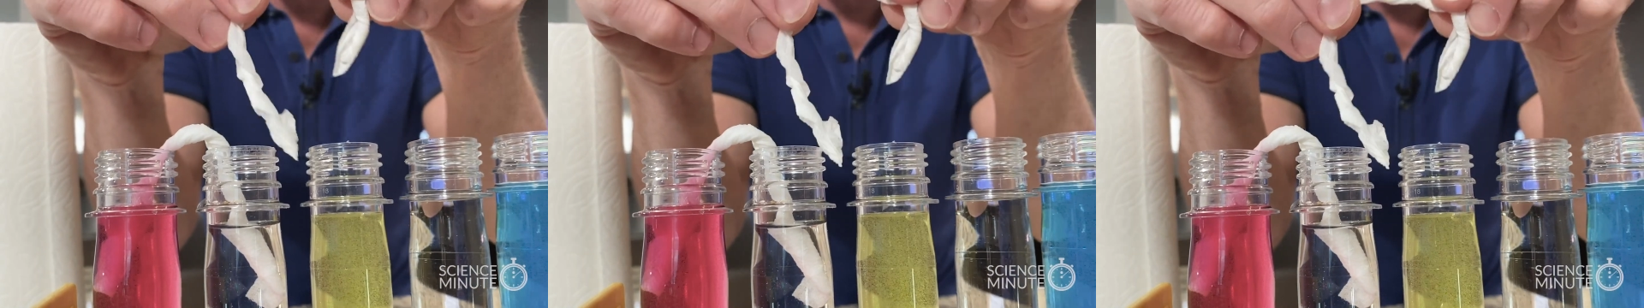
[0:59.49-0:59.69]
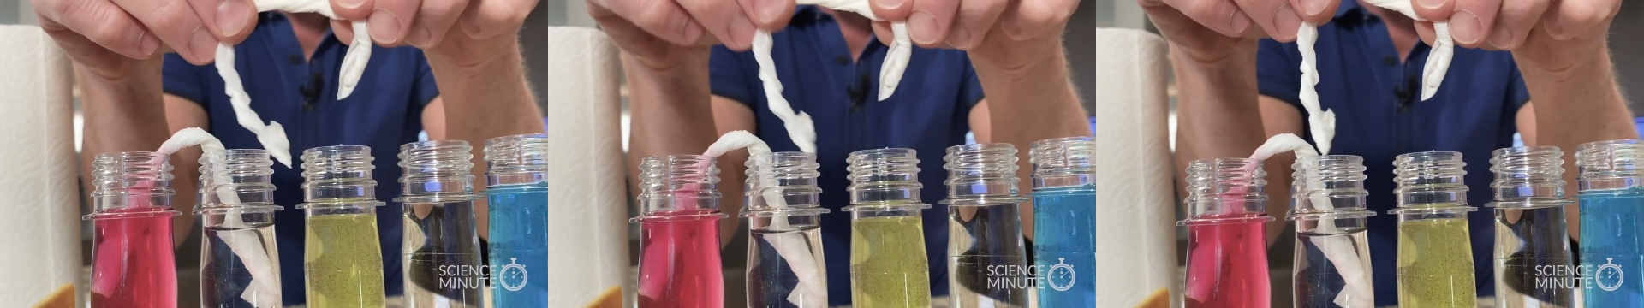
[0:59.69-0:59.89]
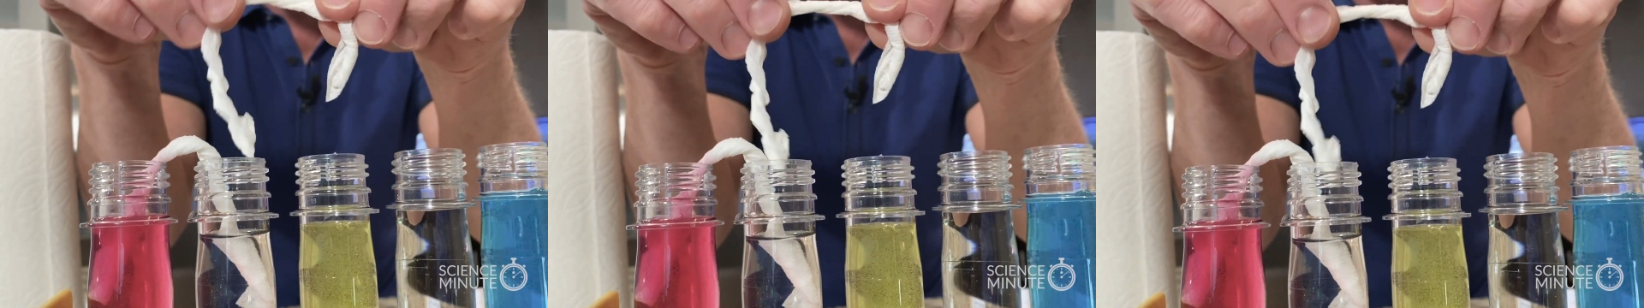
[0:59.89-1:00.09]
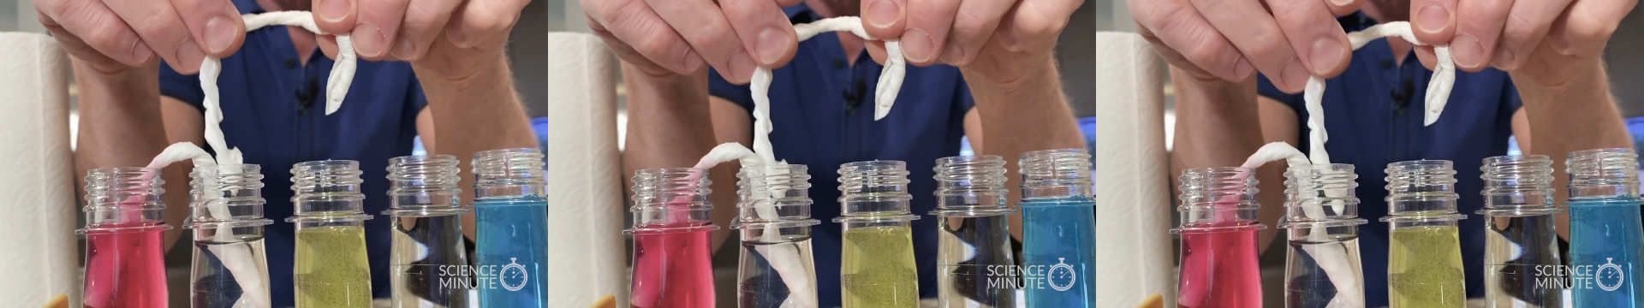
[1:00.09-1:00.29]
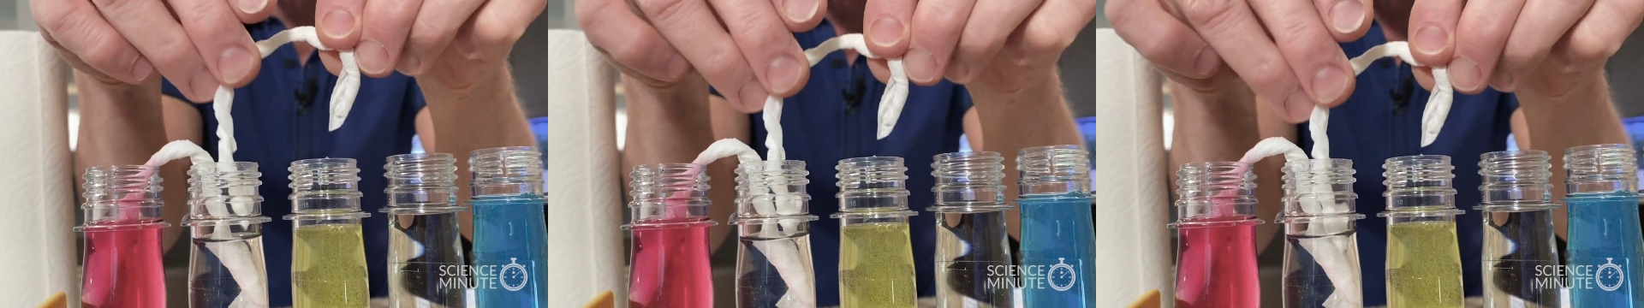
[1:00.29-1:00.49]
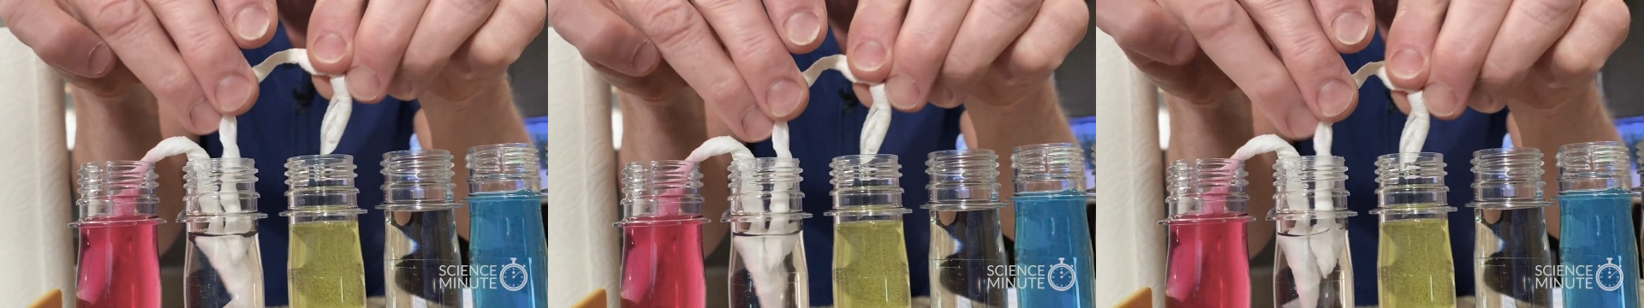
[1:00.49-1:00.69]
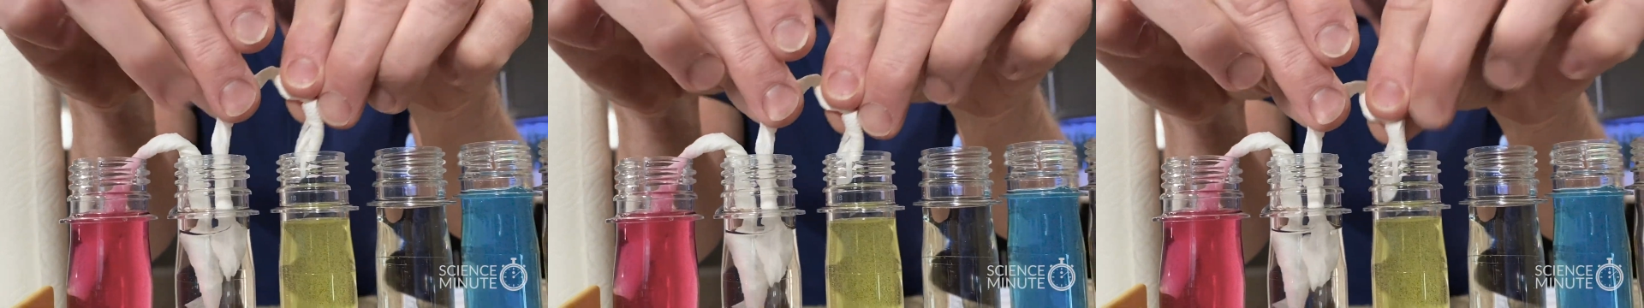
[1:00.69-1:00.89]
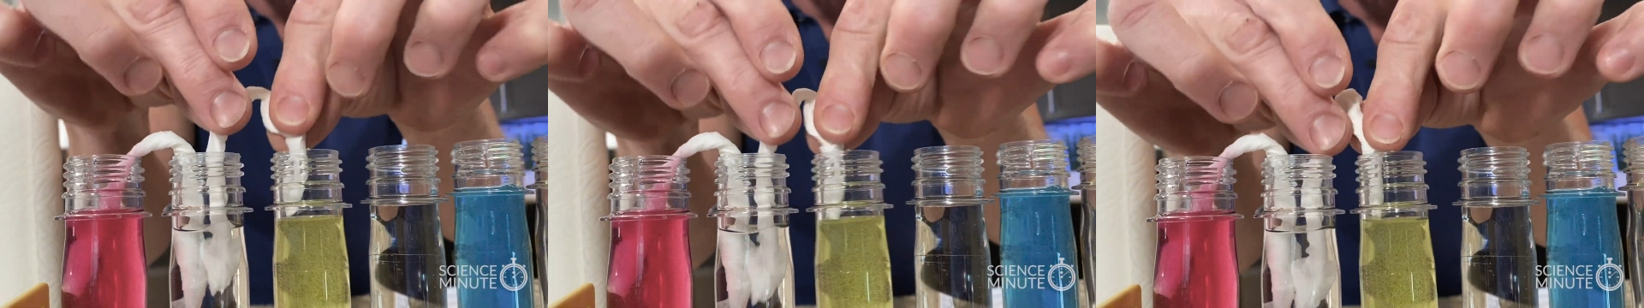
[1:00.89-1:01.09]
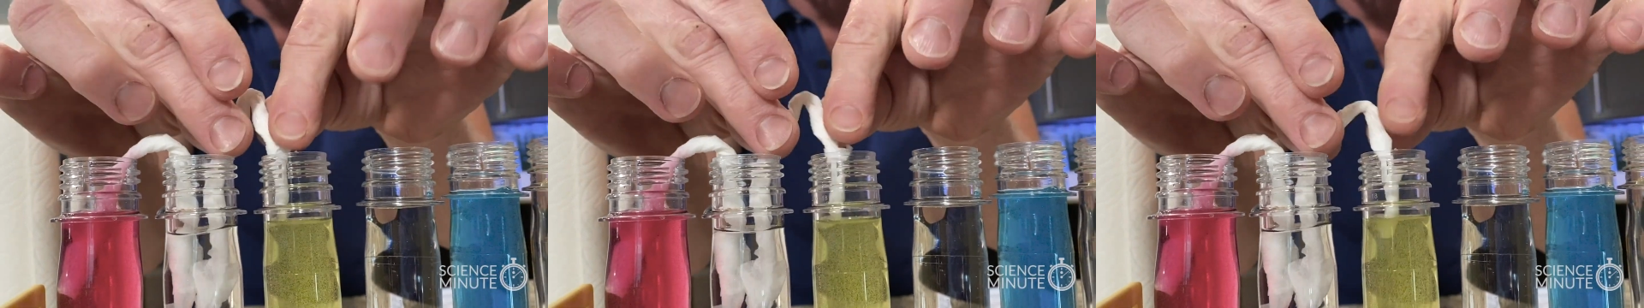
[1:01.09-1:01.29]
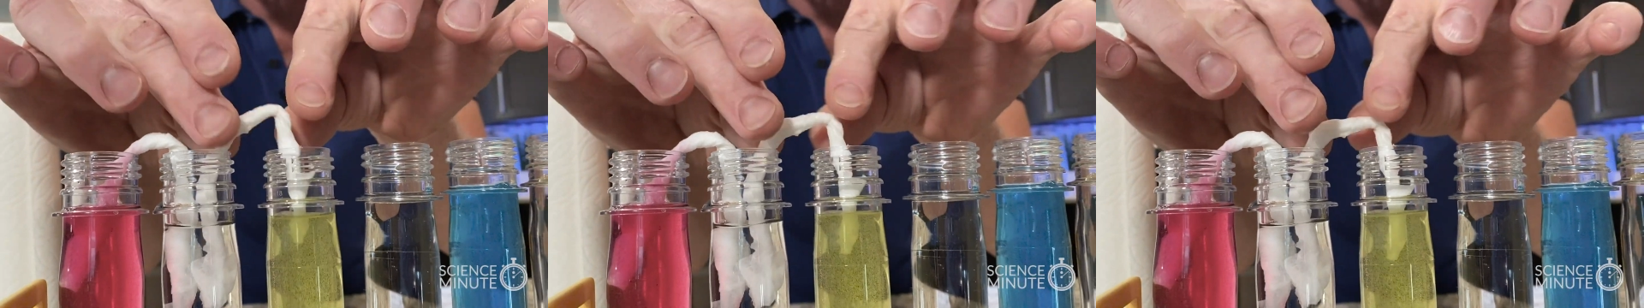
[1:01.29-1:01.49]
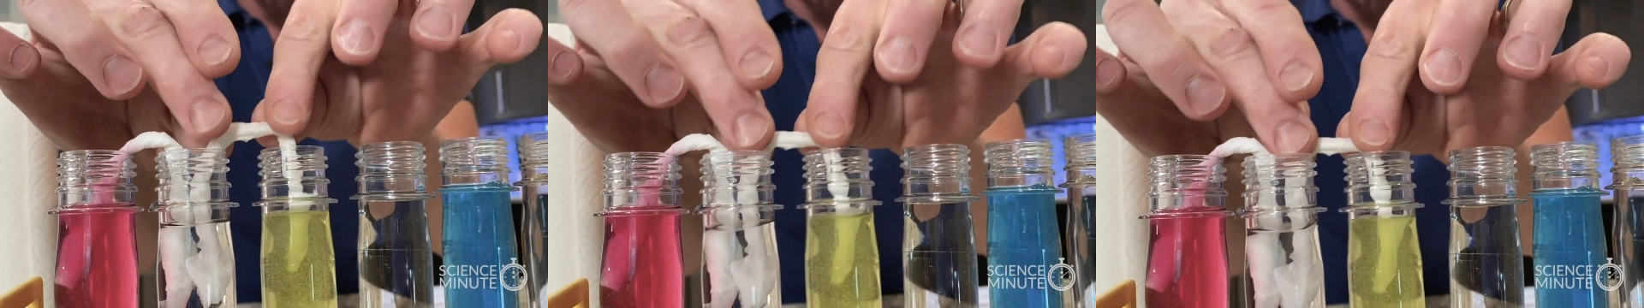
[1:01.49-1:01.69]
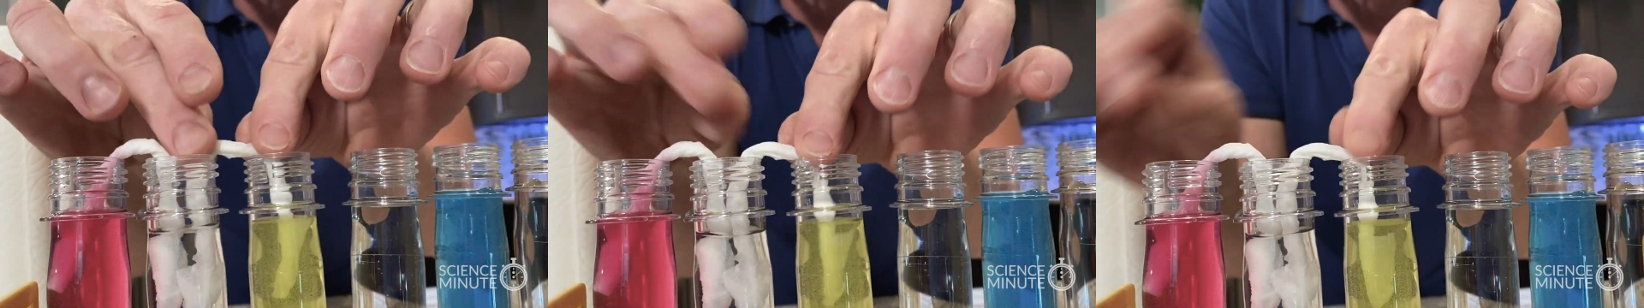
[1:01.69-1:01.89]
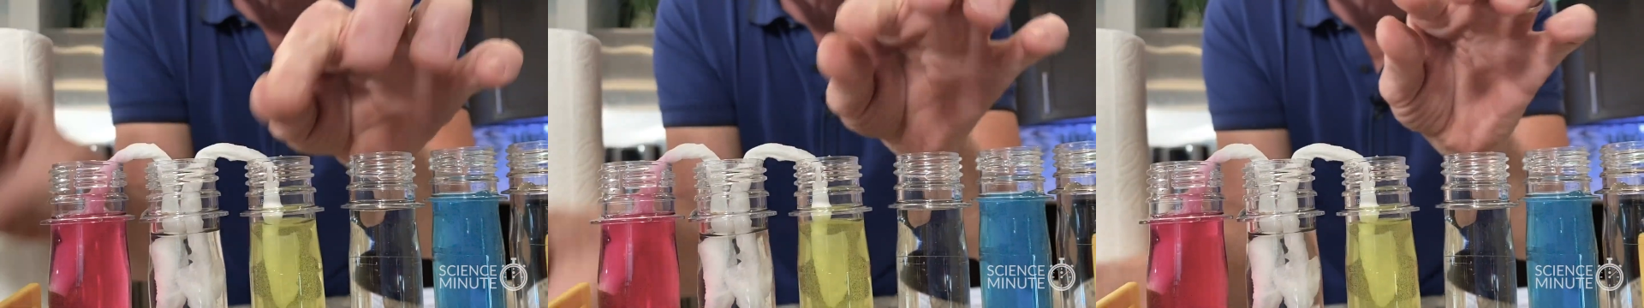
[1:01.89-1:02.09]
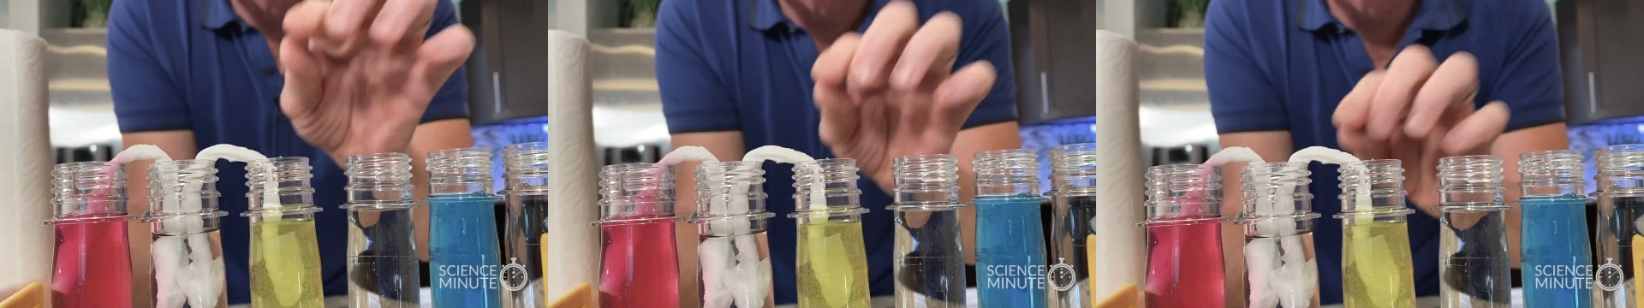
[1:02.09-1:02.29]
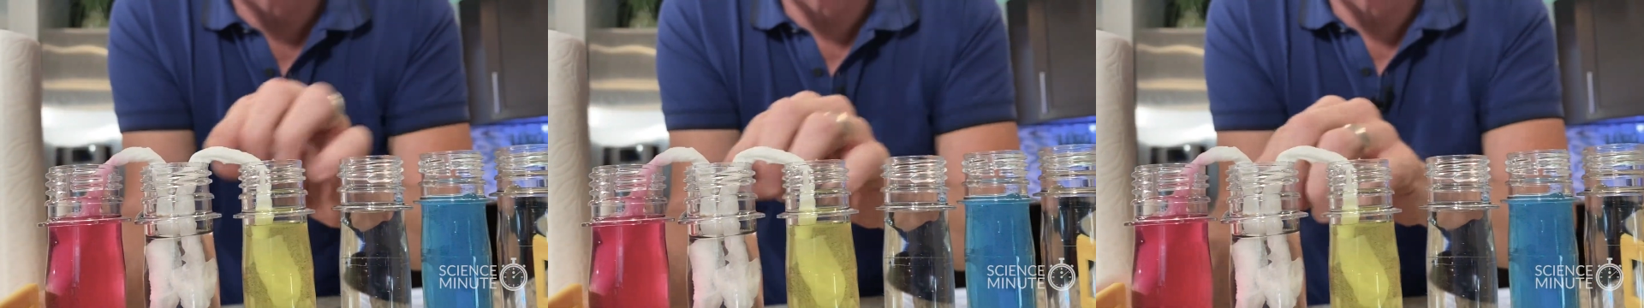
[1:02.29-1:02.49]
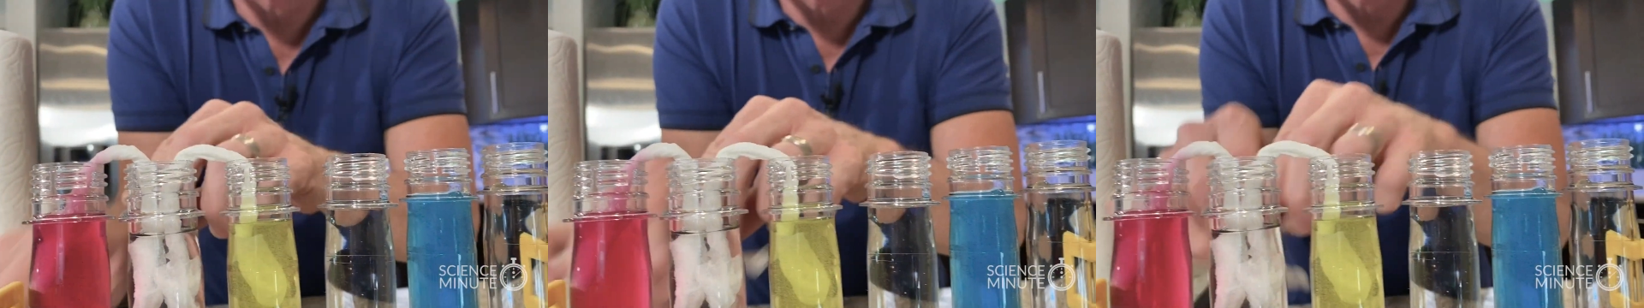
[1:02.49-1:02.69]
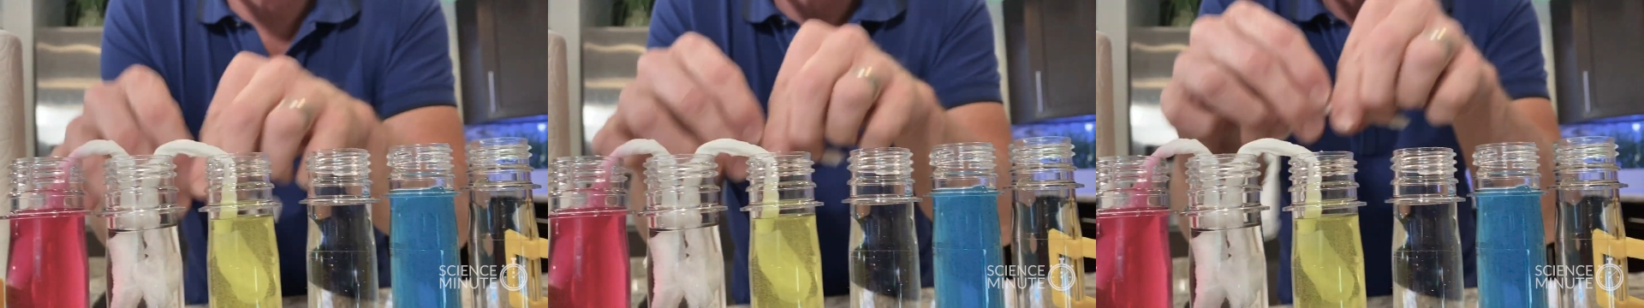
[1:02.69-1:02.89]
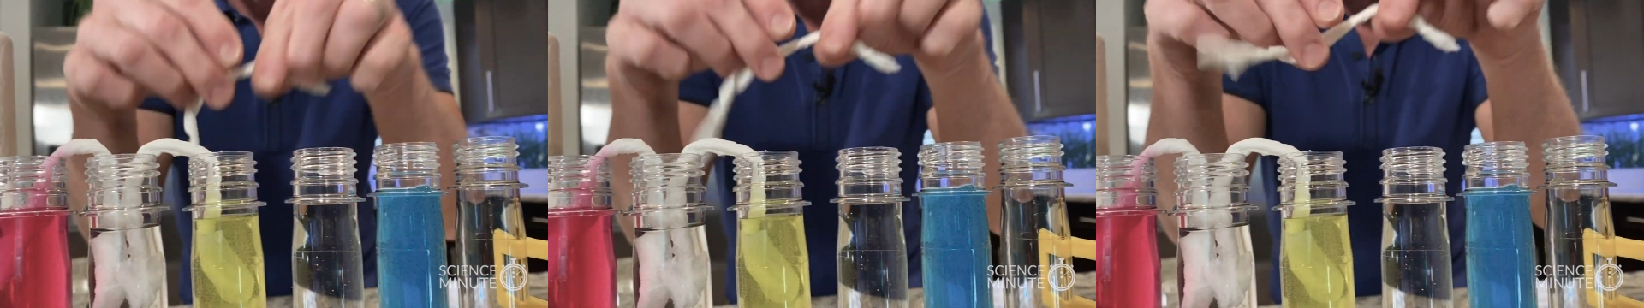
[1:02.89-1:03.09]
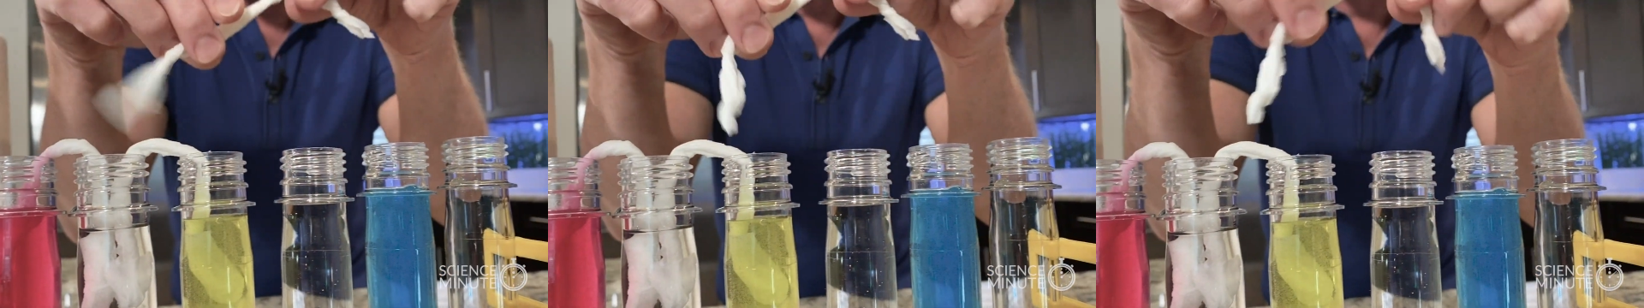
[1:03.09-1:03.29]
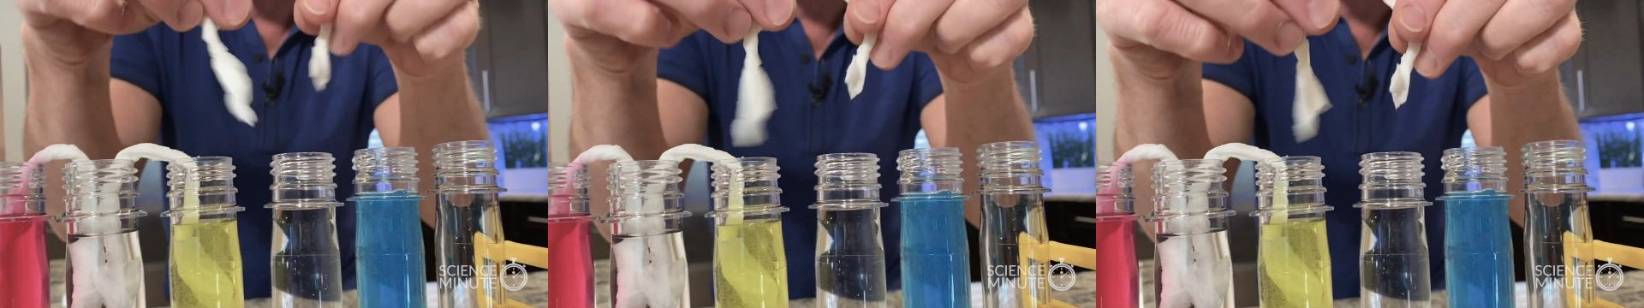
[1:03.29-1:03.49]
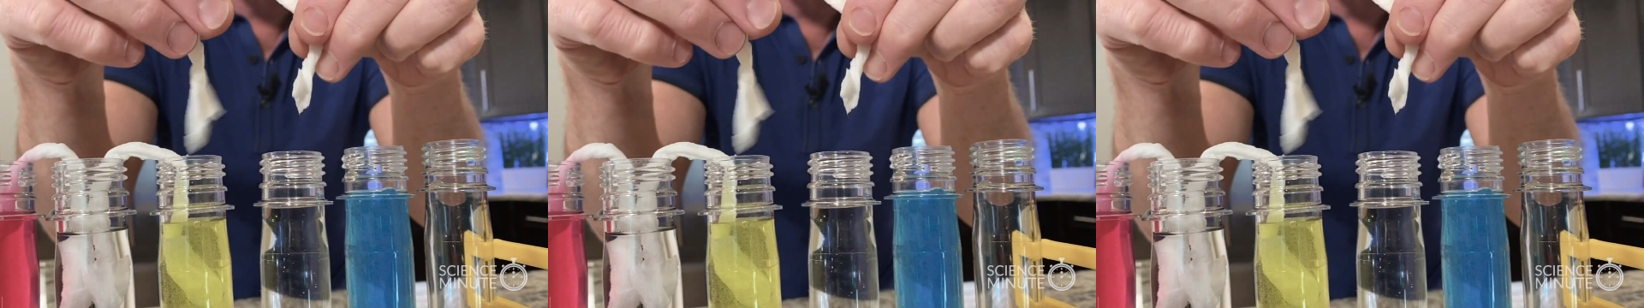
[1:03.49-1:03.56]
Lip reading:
(no speaker visible)